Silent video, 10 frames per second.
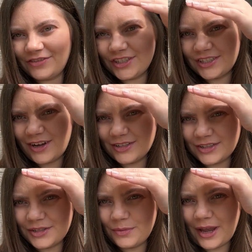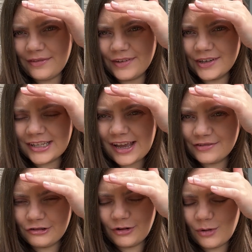I've just got to Wakefield
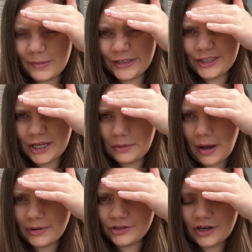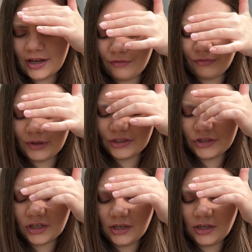after an almost 2-hour drive, which